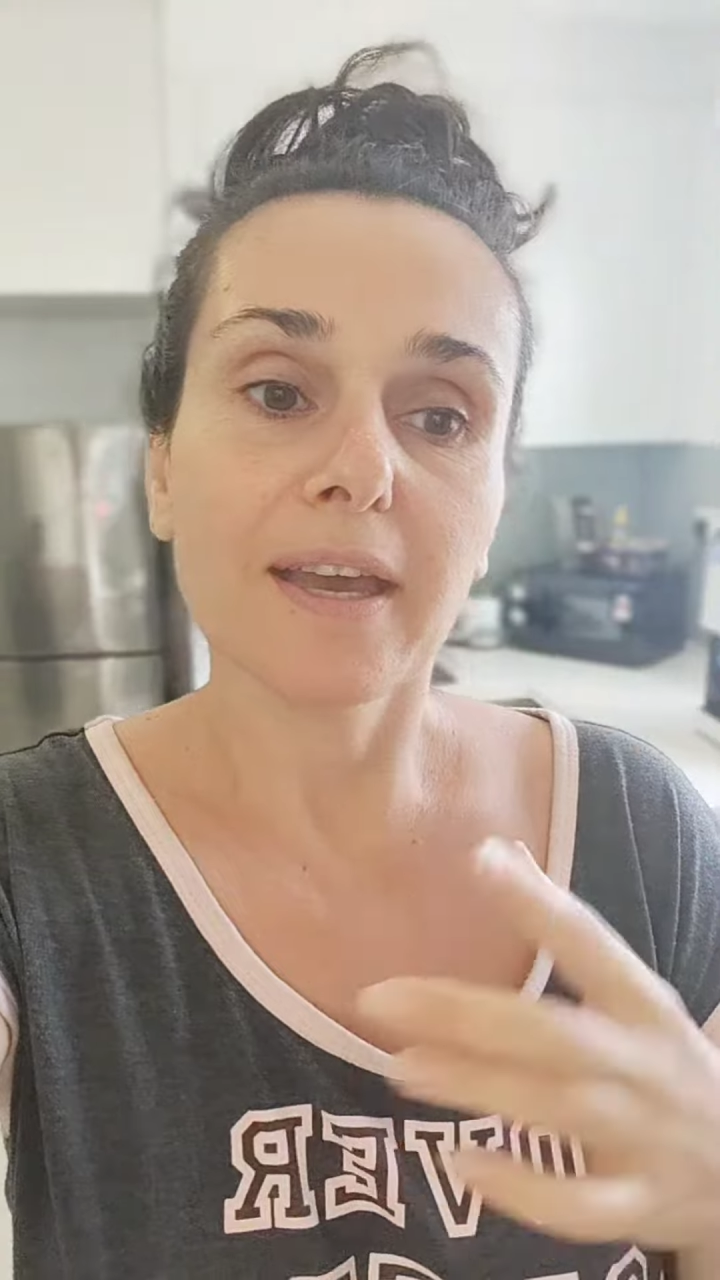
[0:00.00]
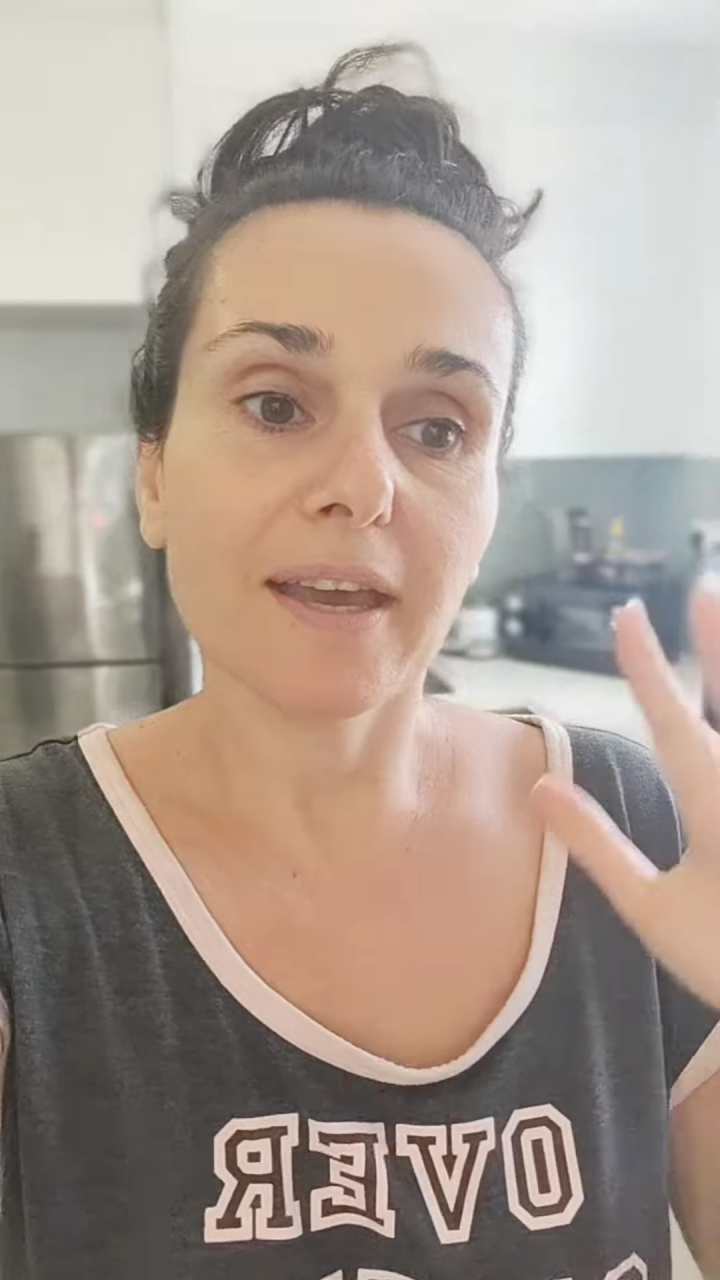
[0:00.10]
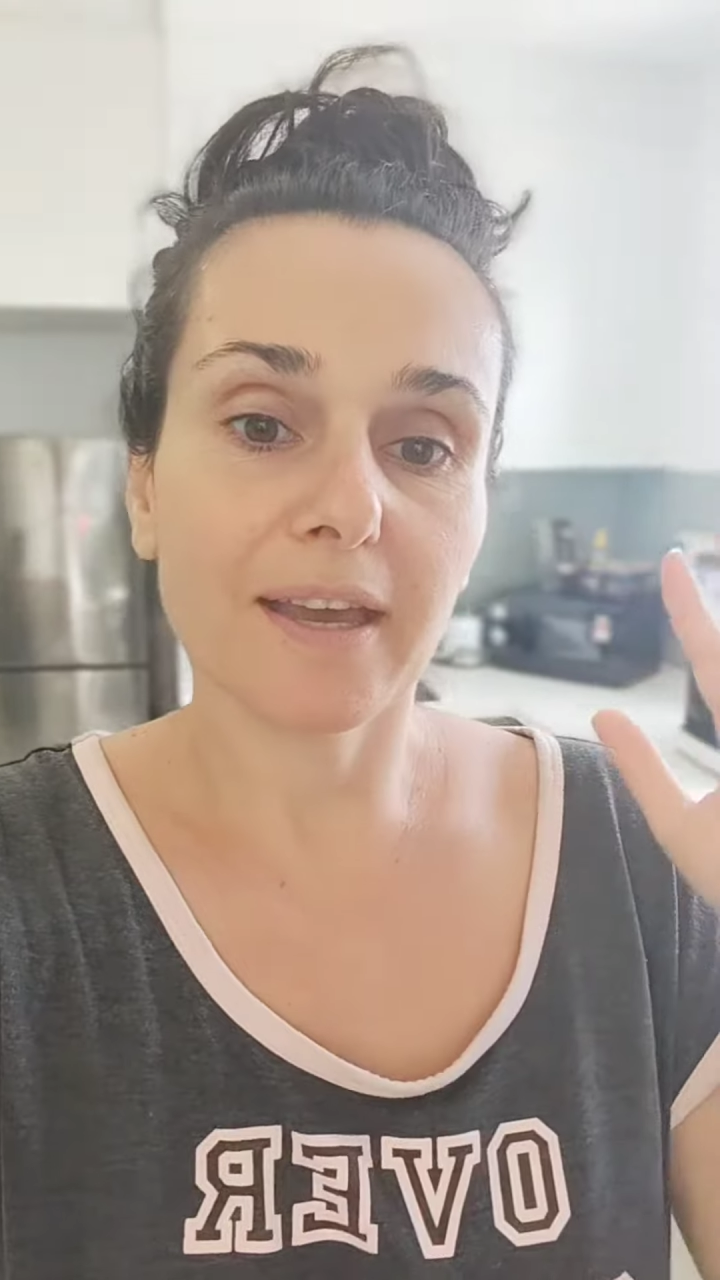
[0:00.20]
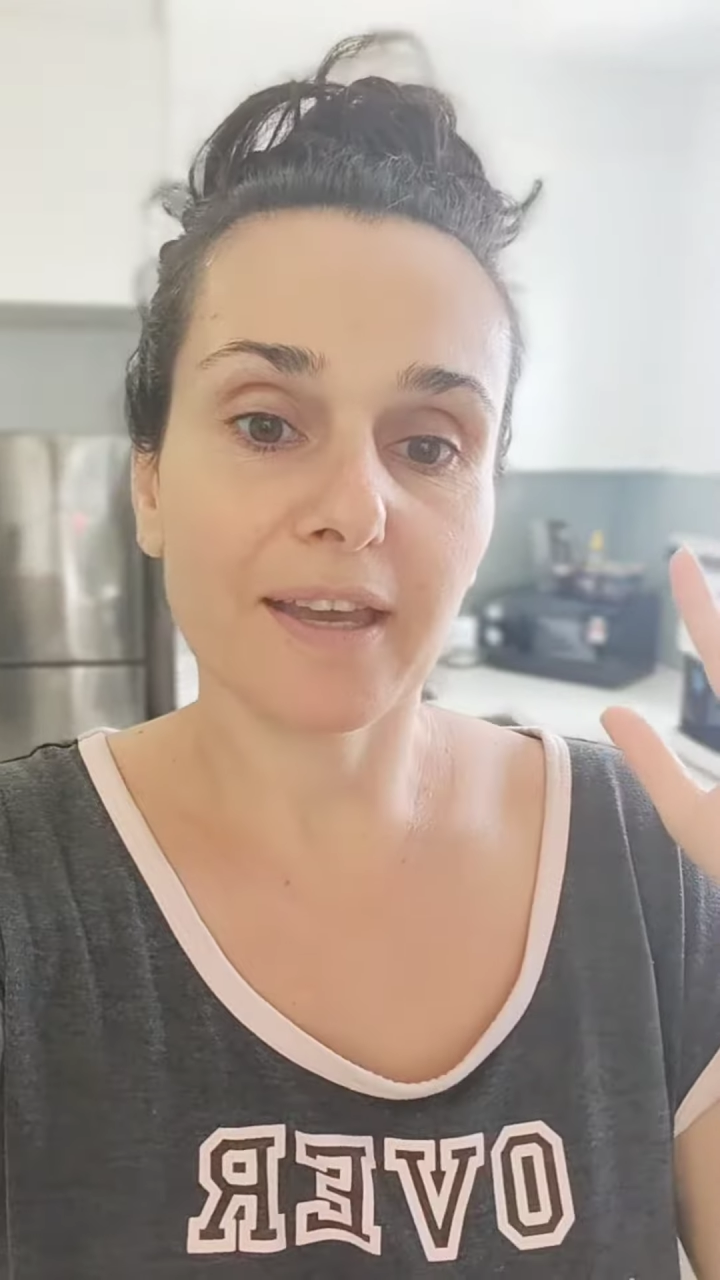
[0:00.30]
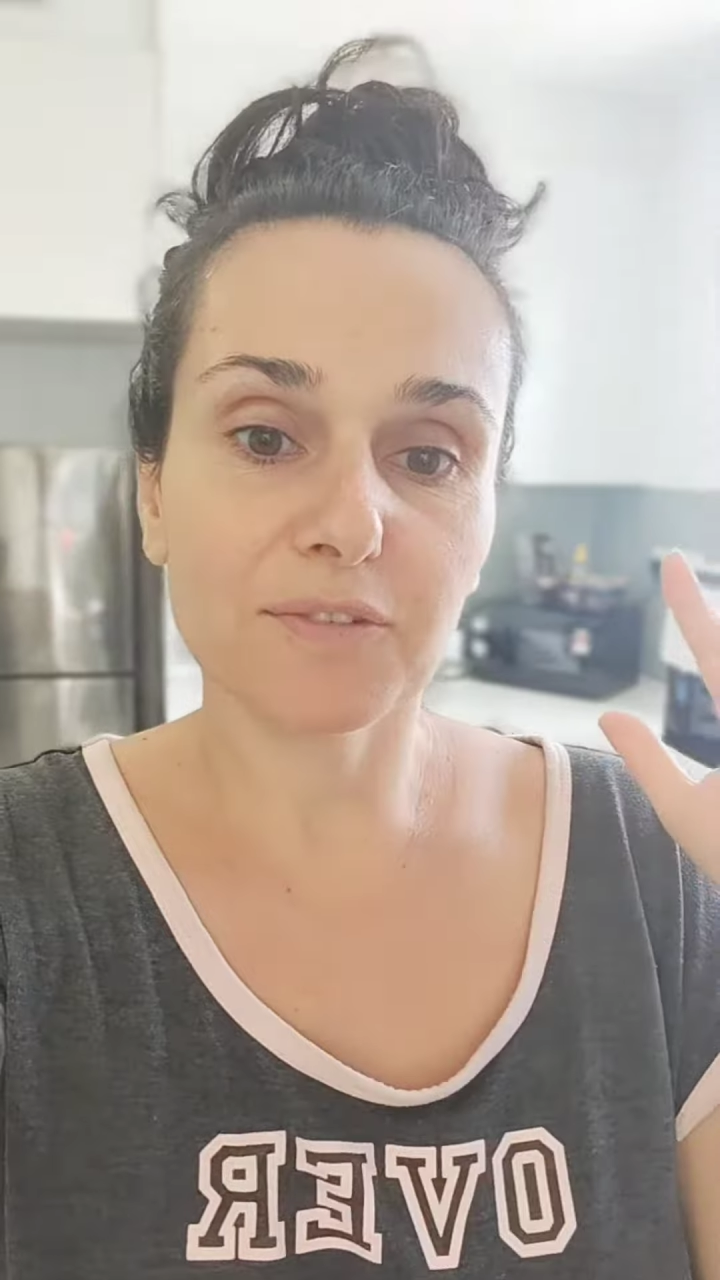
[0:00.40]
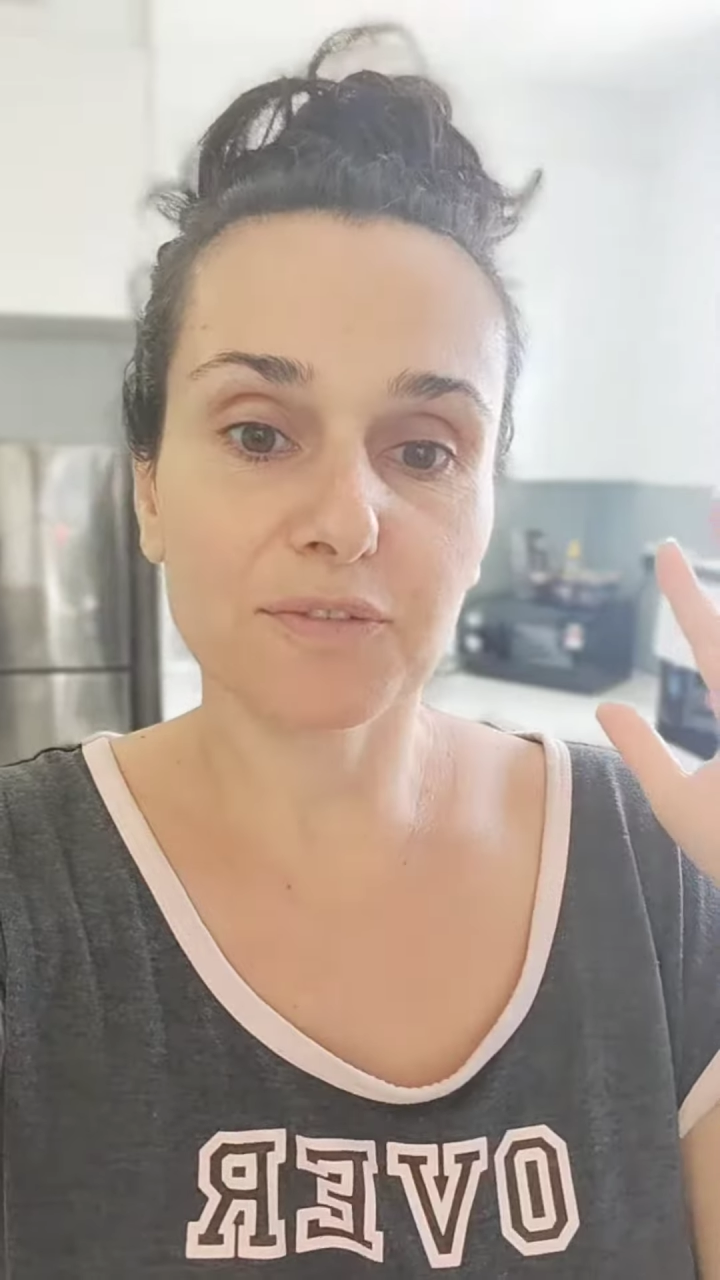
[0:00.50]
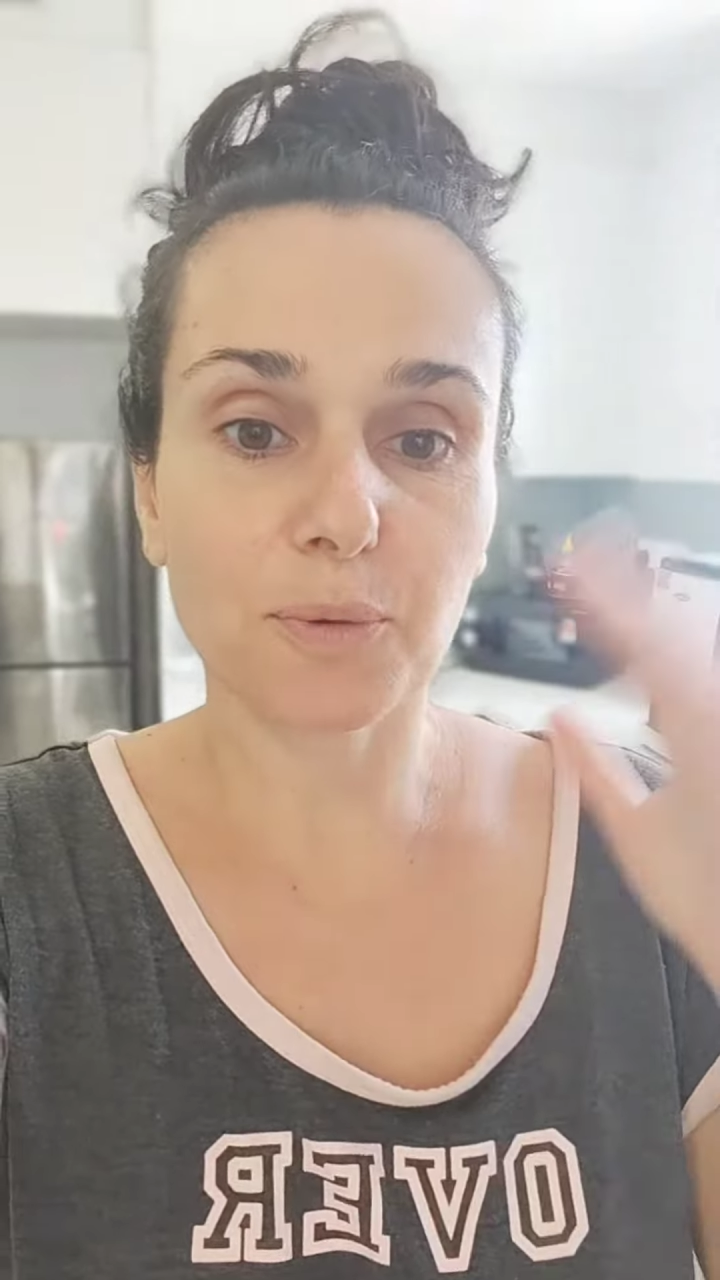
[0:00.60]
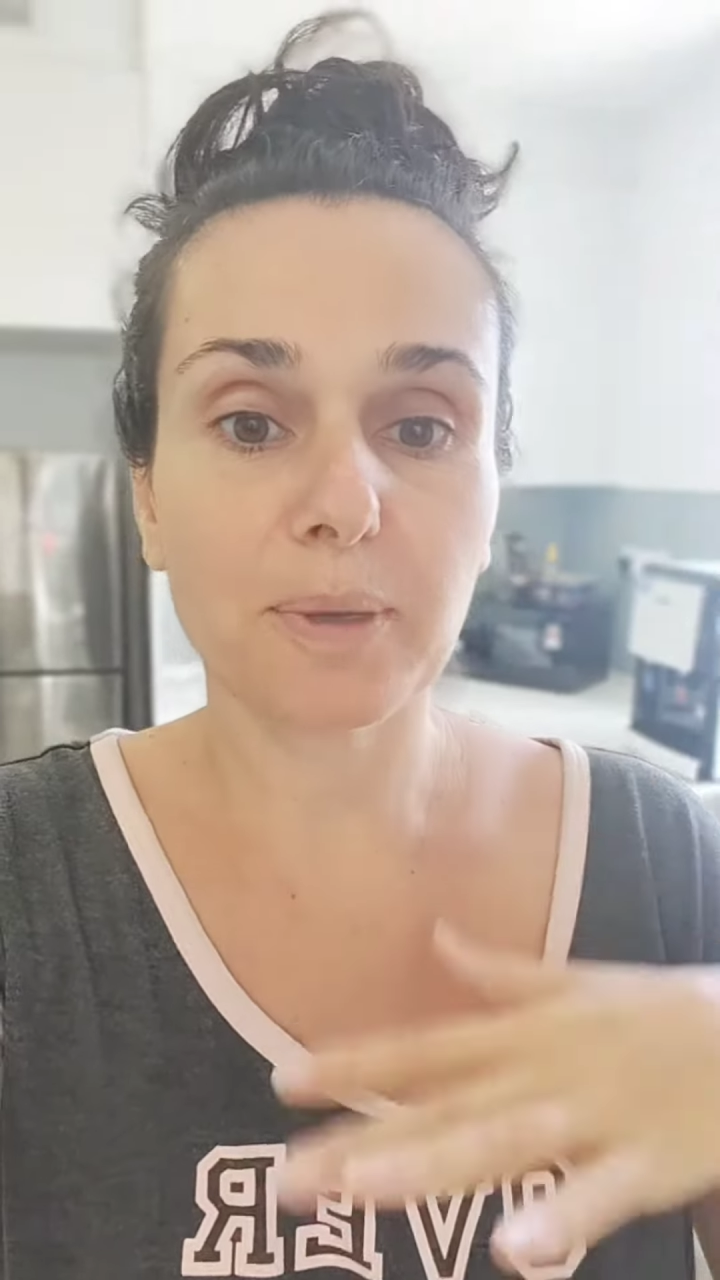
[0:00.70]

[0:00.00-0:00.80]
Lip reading: And from